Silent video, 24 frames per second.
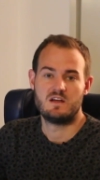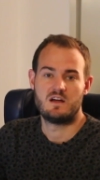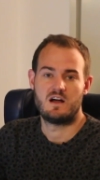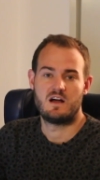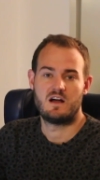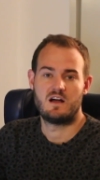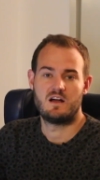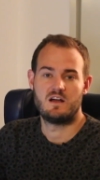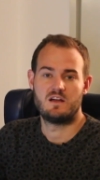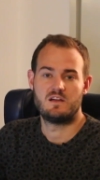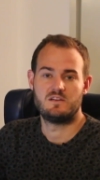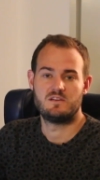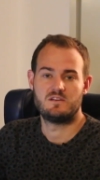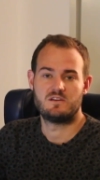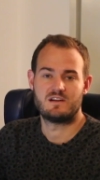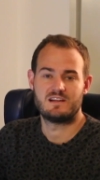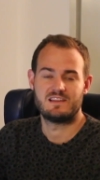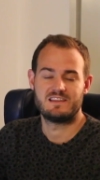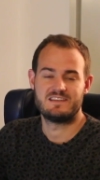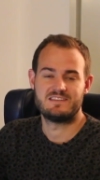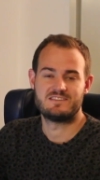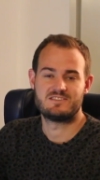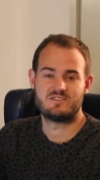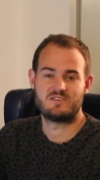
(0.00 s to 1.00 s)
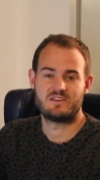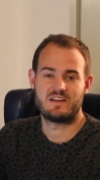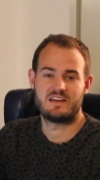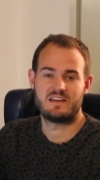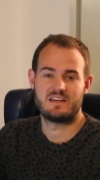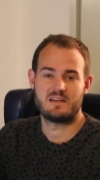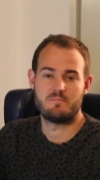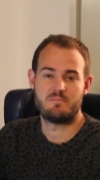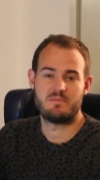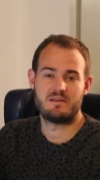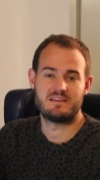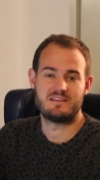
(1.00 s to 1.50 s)
uh, you're at least still
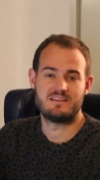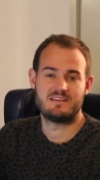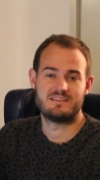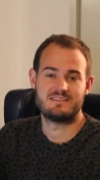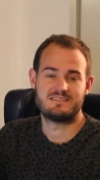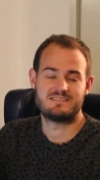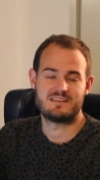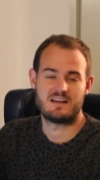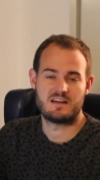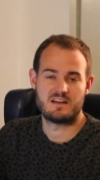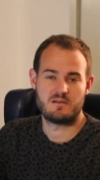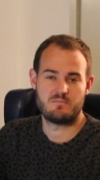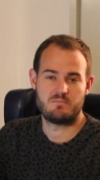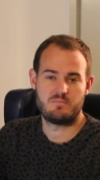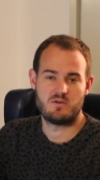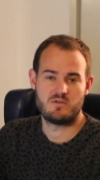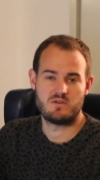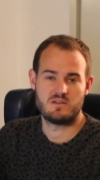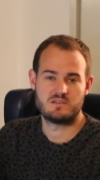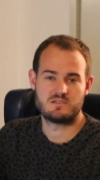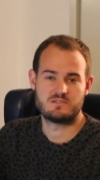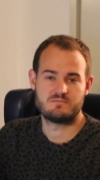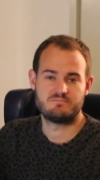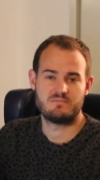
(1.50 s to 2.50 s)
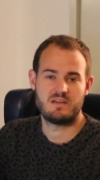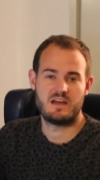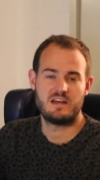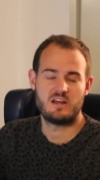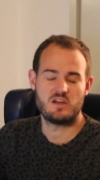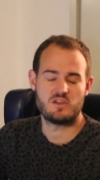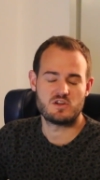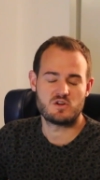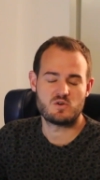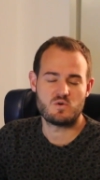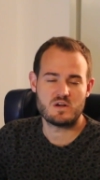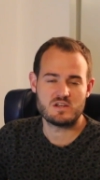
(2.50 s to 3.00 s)
getting a big sign-up bonus. Any
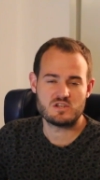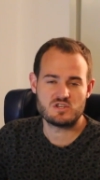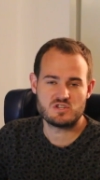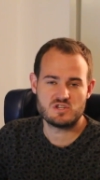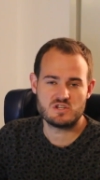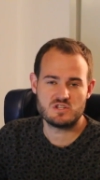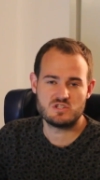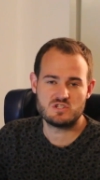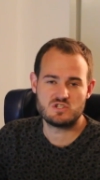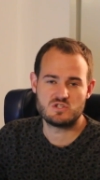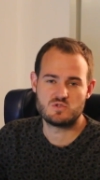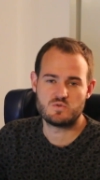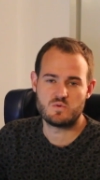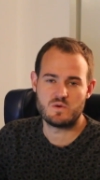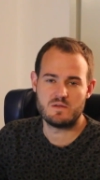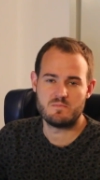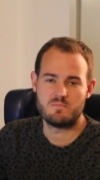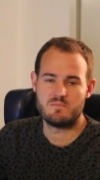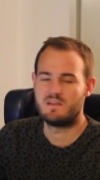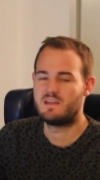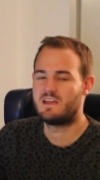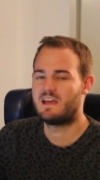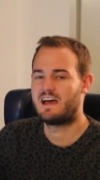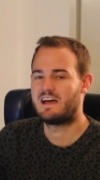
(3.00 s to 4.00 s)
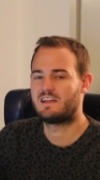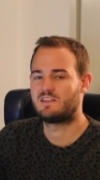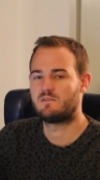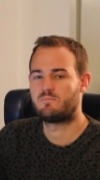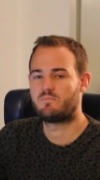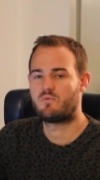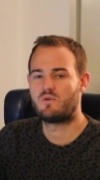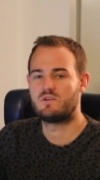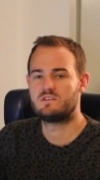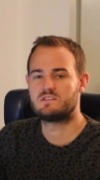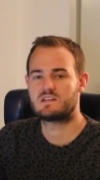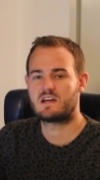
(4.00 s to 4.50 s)
other questions? Tweet me at The
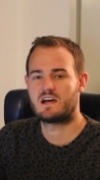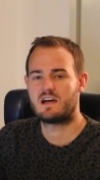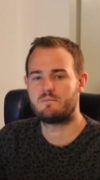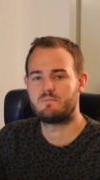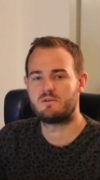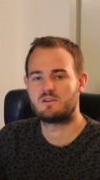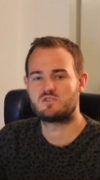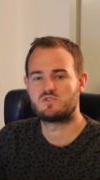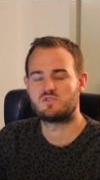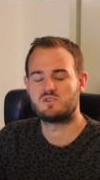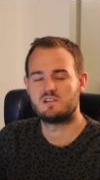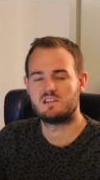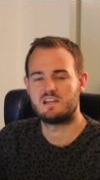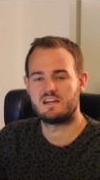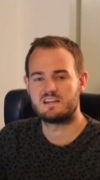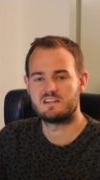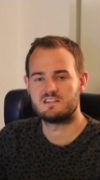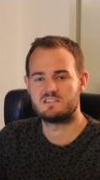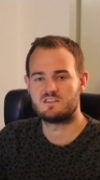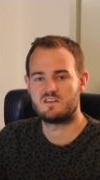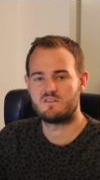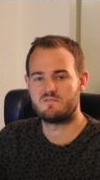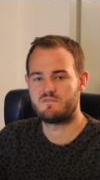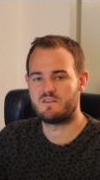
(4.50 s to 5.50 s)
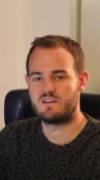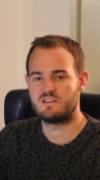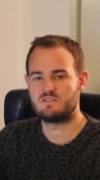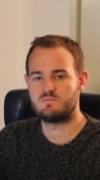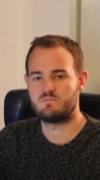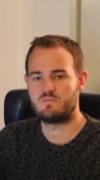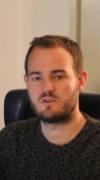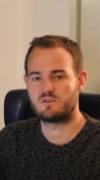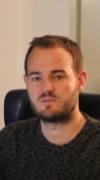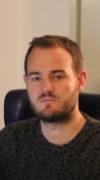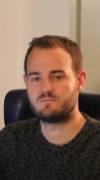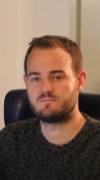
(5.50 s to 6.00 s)
Points Guy. Make sure you like us on
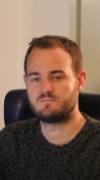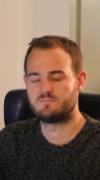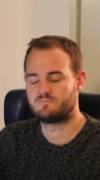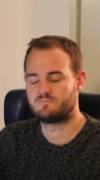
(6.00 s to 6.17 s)
Facebook.